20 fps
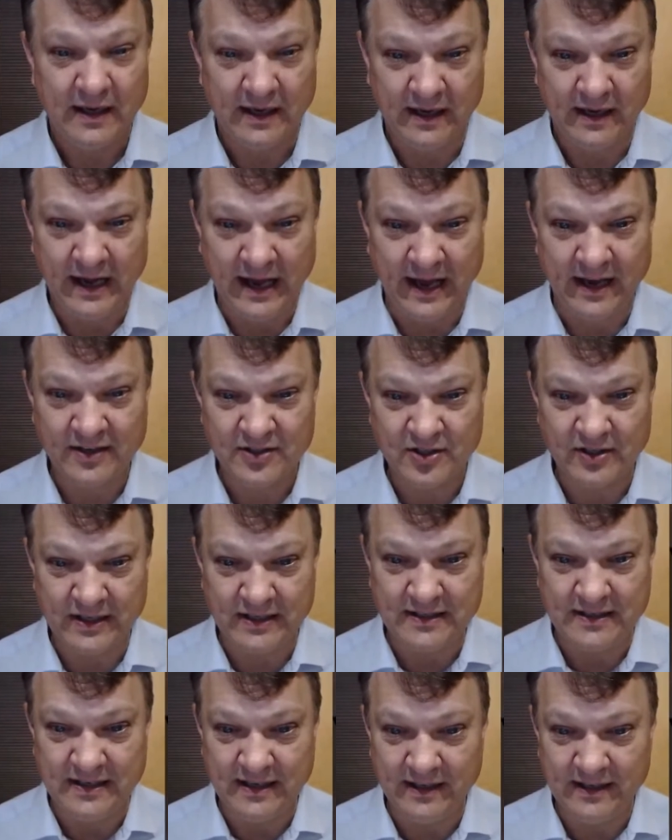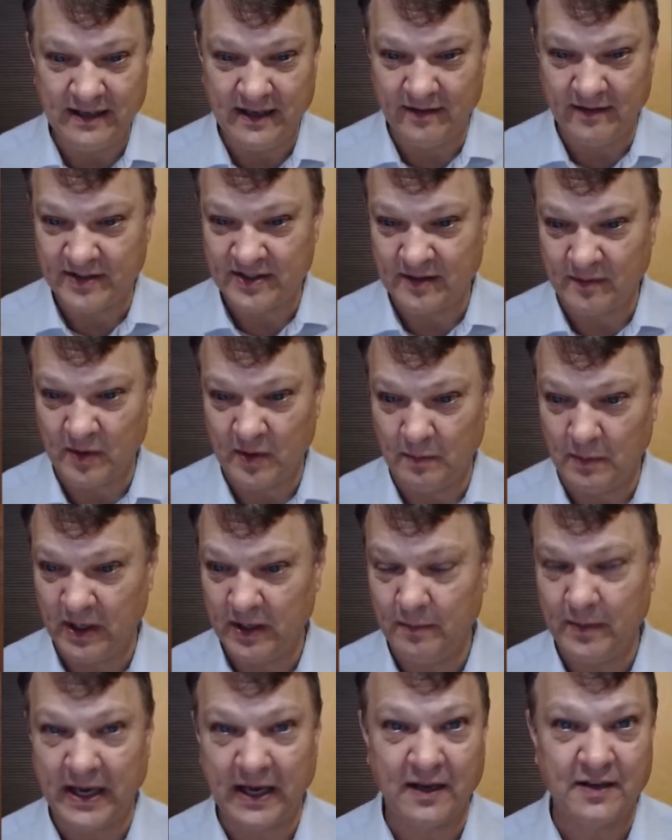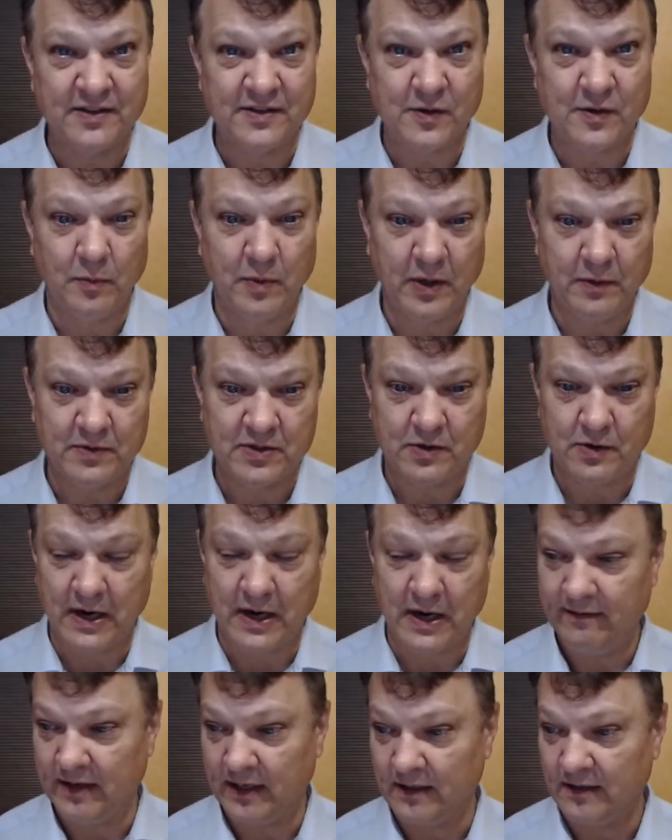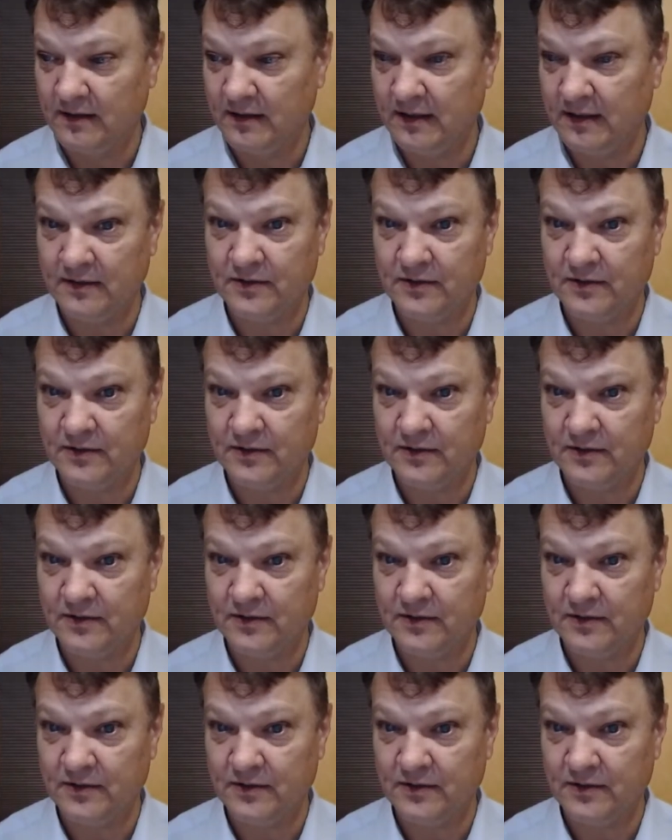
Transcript: and actually did give some of the money back because nobody was driving,